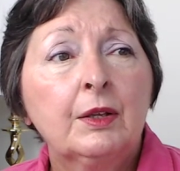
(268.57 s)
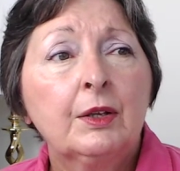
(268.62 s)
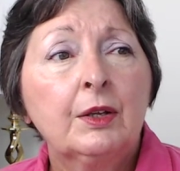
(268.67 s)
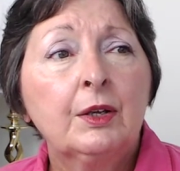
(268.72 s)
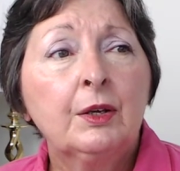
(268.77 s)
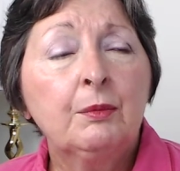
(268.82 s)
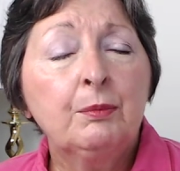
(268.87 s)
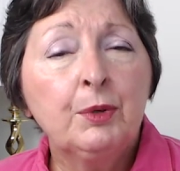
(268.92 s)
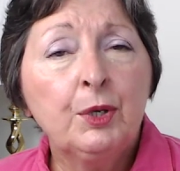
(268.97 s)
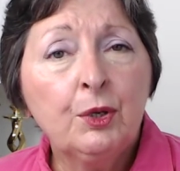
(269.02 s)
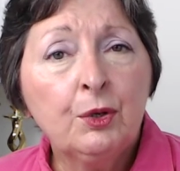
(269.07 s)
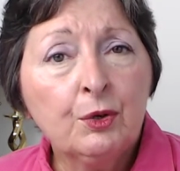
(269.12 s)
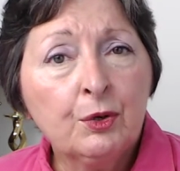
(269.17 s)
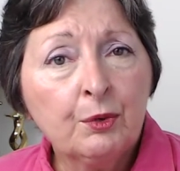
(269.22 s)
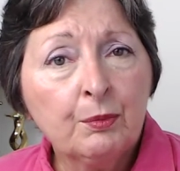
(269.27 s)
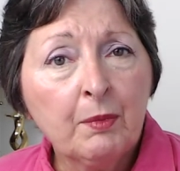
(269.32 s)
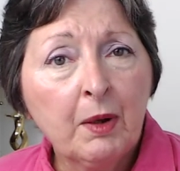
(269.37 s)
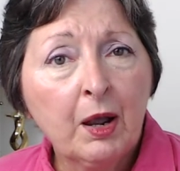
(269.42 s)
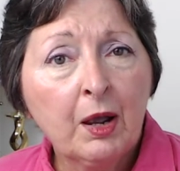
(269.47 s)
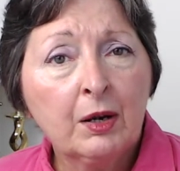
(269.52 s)
computer
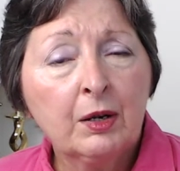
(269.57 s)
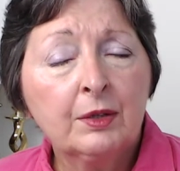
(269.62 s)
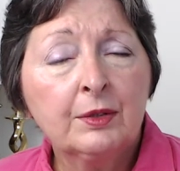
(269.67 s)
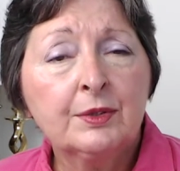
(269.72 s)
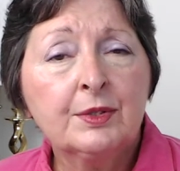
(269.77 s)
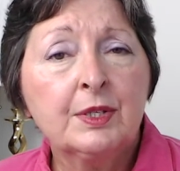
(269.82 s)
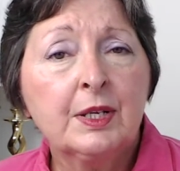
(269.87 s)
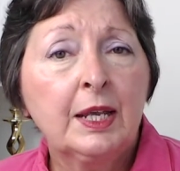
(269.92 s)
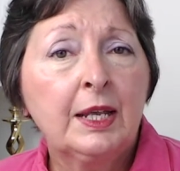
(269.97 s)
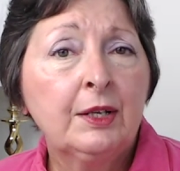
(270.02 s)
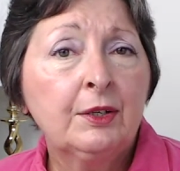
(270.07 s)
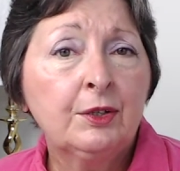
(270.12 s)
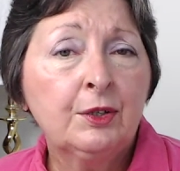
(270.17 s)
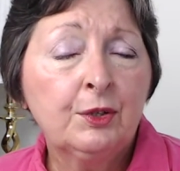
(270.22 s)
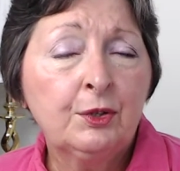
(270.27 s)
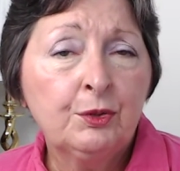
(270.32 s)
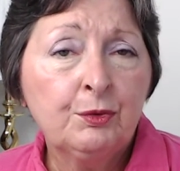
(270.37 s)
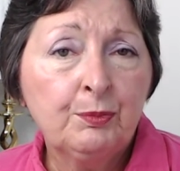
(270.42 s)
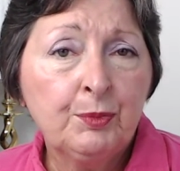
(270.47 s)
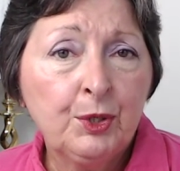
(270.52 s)
models and
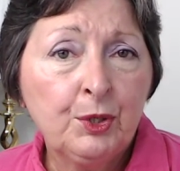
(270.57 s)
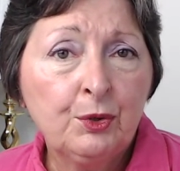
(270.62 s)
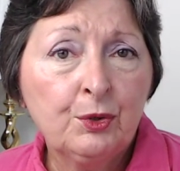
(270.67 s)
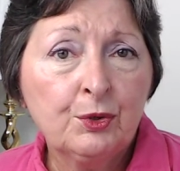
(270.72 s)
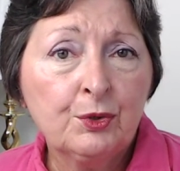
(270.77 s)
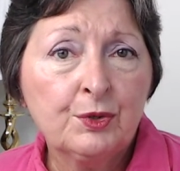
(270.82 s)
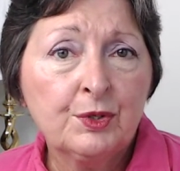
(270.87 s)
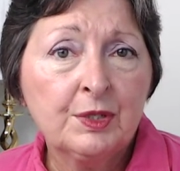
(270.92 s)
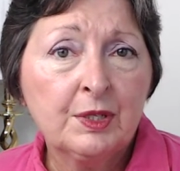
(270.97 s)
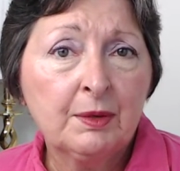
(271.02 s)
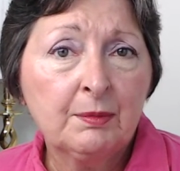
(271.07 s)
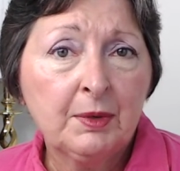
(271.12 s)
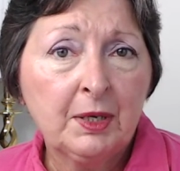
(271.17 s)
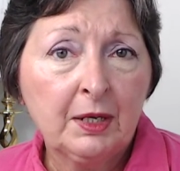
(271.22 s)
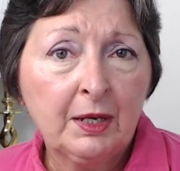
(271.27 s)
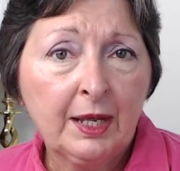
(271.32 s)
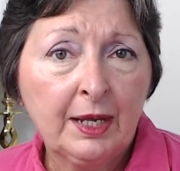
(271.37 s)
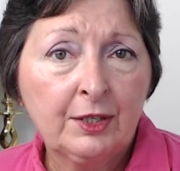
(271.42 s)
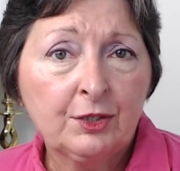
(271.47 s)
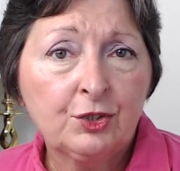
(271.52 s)
computer
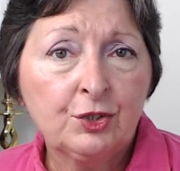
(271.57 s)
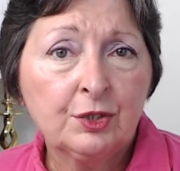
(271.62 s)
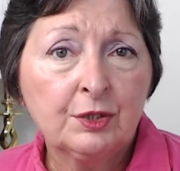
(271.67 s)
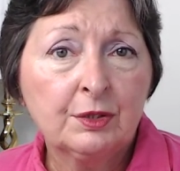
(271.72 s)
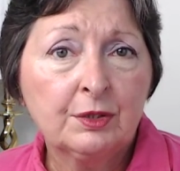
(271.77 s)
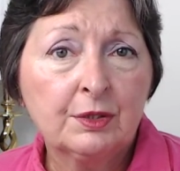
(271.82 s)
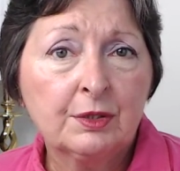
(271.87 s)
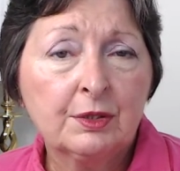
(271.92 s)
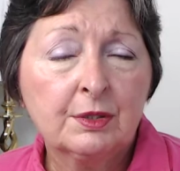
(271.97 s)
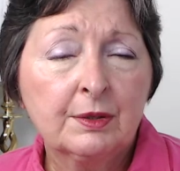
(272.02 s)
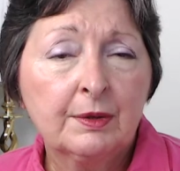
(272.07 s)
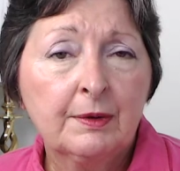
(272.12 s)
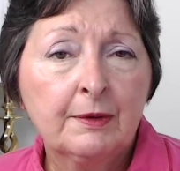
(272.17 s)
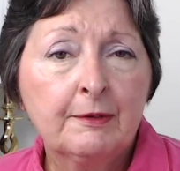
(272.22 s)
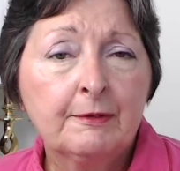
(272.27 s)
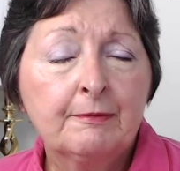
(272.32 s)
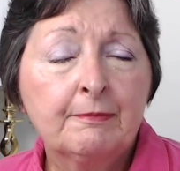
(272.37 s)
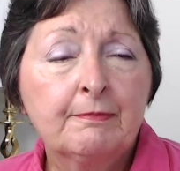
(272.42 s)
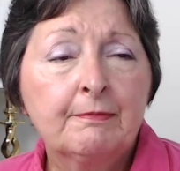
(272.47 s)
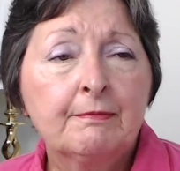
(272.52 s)
simulations,
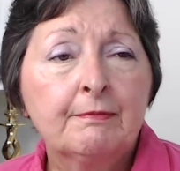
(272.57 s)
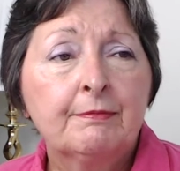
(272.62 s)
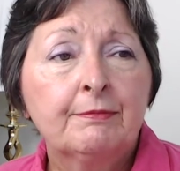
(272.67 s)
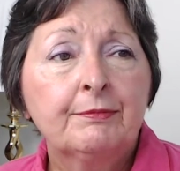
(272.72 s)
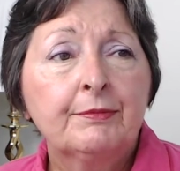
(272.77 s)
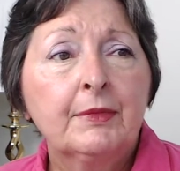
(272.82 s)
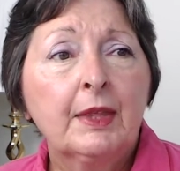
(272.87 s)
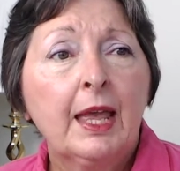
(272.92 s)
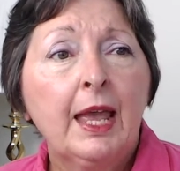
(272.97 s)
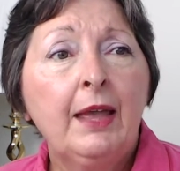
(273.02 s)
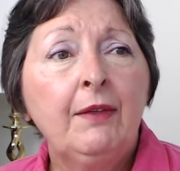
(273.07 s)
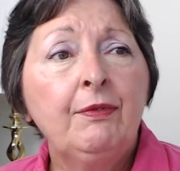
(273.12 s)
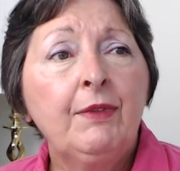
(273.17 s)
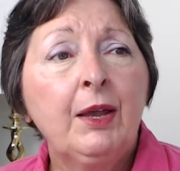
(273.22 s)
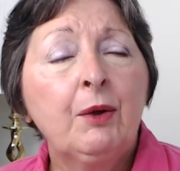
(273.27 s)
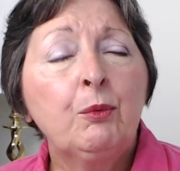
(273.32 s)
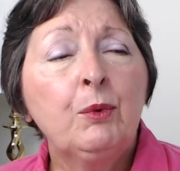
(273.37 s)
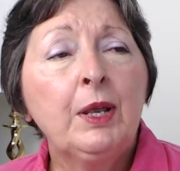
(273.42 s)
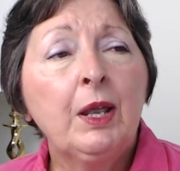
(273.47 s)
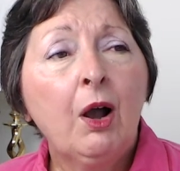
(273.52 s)
and
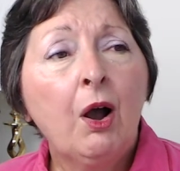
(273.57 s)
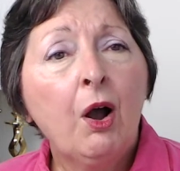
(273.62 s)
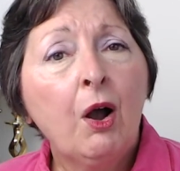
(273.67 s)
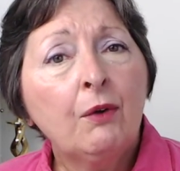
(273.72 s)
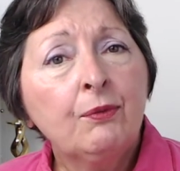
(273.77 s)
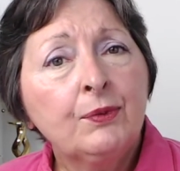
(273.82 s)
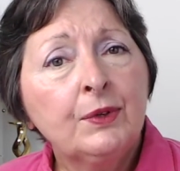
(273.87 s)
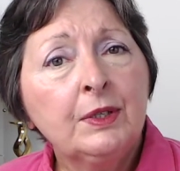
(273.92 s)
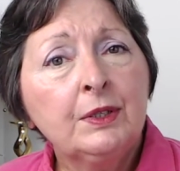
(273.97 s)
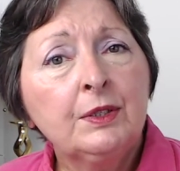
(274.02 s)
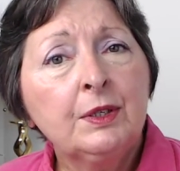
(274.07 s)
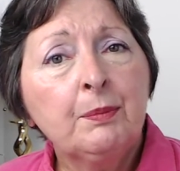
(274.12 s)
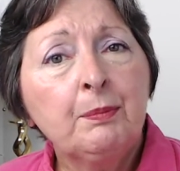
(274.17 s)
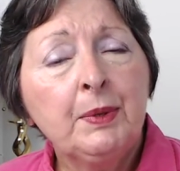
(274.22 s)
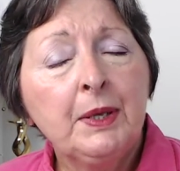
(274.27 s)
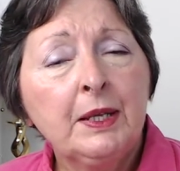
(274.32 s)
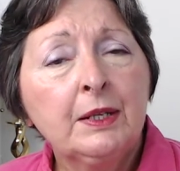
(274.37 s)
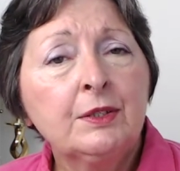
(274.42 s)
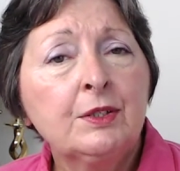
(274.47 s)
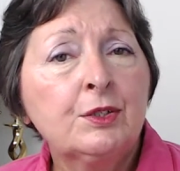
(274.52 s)
that we often
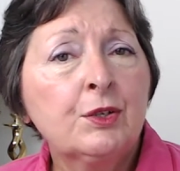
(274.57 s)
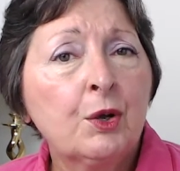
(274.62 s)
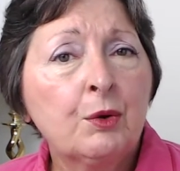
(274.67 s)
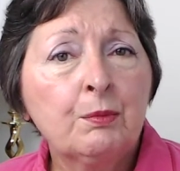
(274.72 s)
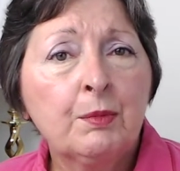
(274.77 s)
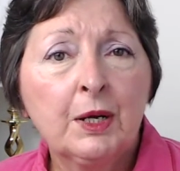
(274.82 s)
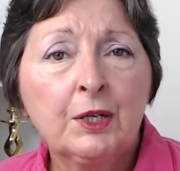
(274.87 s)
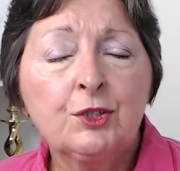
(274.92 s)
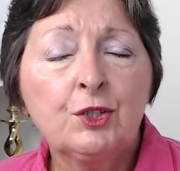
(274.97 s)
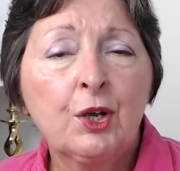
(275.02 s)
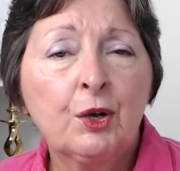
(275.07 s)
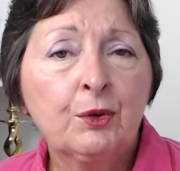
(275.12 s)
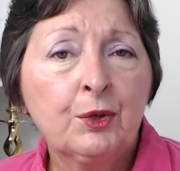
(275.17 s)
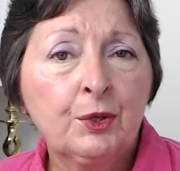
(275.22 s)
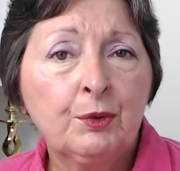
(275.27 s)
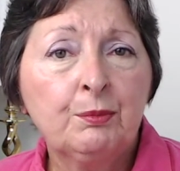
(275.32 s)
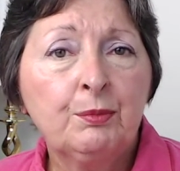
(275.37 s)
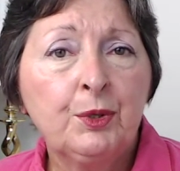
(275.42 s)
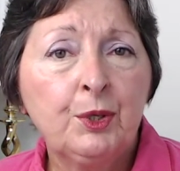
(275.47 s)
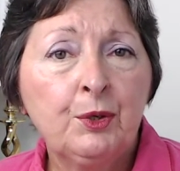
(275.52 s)
depend so much on
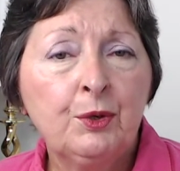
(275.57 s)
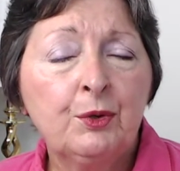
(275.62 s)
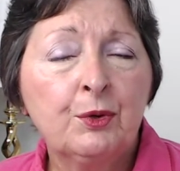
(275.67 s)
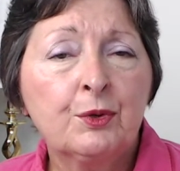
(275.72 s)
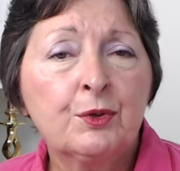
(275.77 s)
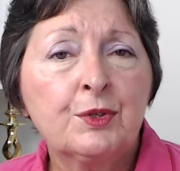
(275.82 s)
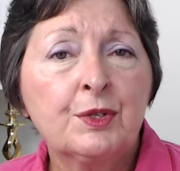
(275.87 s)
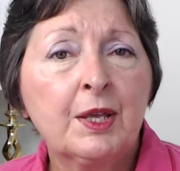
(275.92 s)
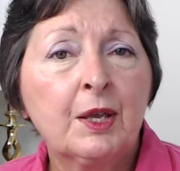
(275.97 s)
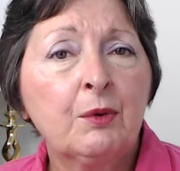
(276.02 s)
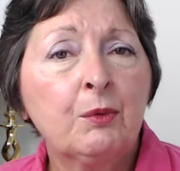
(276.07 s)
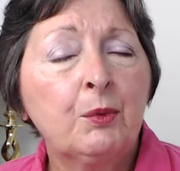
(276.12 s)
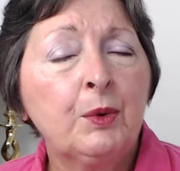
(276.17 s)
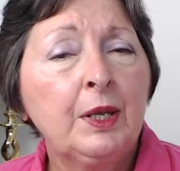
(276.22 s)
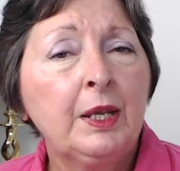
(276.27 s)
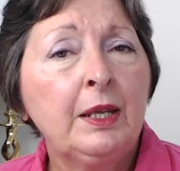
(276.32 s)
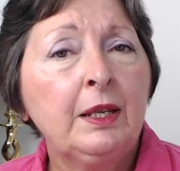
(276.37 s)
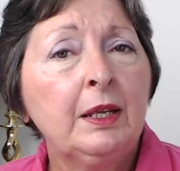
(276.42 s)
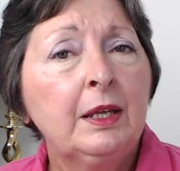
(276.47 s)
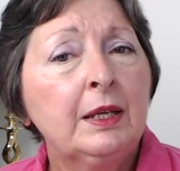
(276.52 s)
computers that
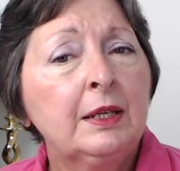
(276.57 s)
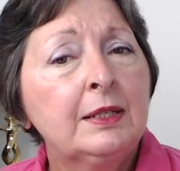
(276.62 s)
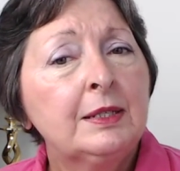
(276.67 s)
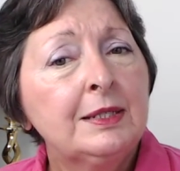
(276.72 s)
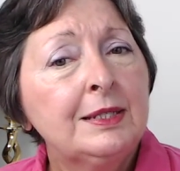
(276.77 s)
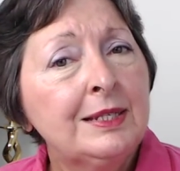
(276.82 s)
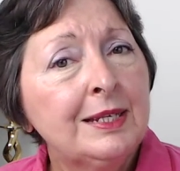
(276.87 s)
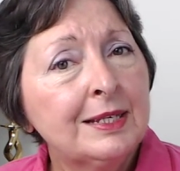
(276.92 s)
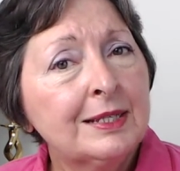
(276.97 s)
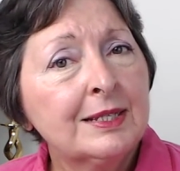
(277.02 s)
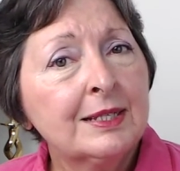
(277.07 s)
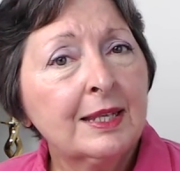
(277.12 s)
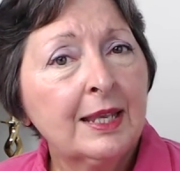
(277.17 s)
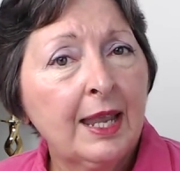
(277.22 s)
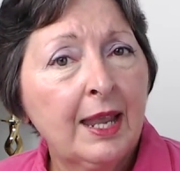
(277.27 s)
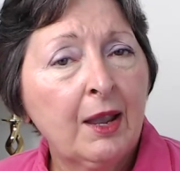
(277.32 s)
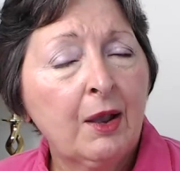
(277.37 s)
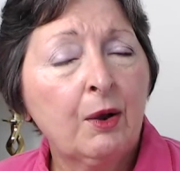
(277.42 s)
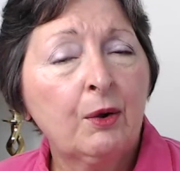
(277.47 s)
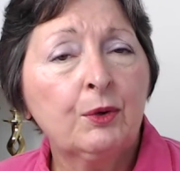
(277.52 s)
we
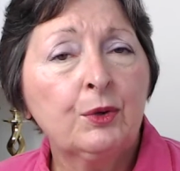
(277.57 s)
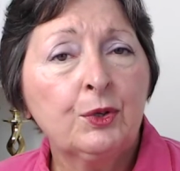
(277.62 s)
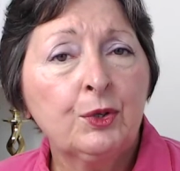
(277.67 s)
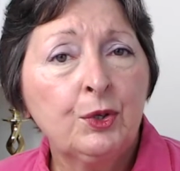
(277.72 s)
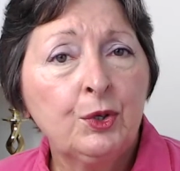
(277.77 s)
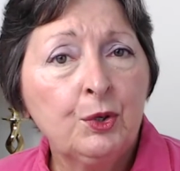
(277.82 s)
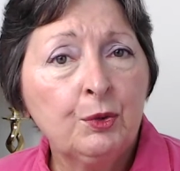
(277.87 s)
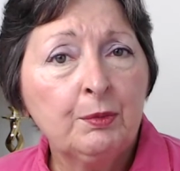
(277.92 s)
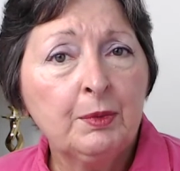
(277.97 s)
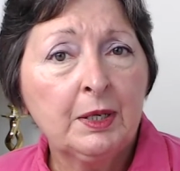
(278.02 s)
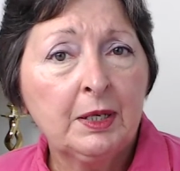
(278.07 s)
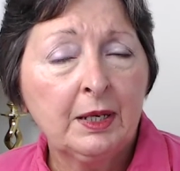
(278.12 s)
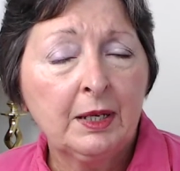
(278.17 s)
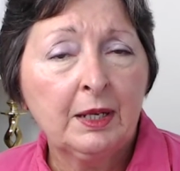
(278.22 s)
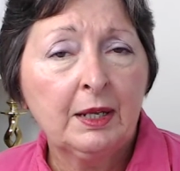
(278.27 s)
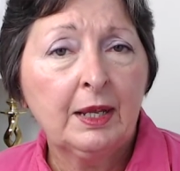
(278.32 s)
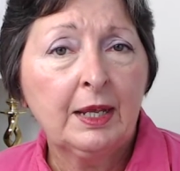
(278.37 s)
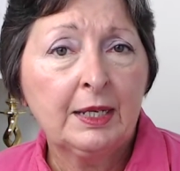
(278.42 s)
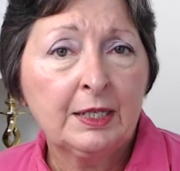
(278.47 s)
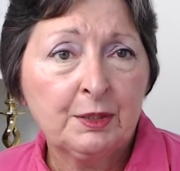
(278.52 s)
discount human
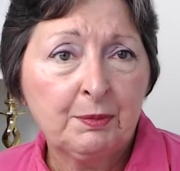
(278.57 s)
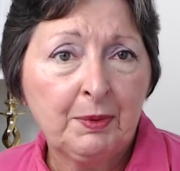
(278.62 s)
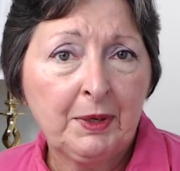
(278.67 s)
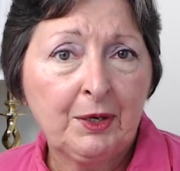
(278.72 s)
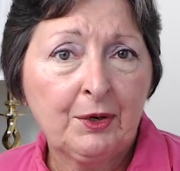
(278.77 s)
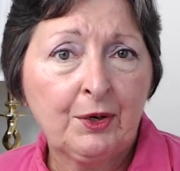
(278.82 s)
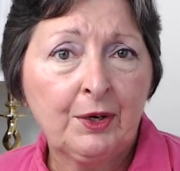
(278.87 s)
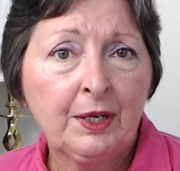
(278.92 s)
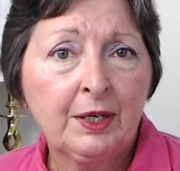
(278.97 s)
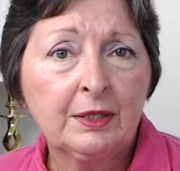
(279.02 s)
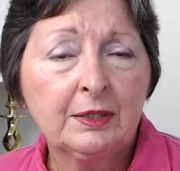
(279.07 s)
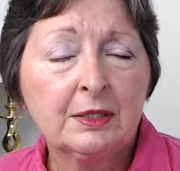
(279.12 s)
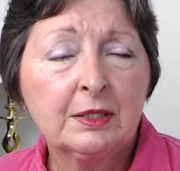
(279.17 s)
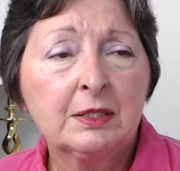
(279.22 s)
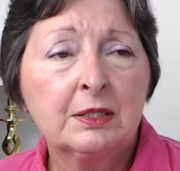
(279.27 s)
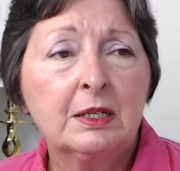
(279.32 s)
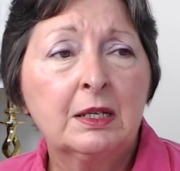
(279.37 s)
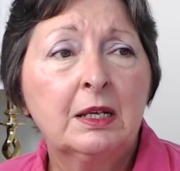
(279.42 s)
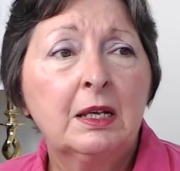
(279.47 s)
experience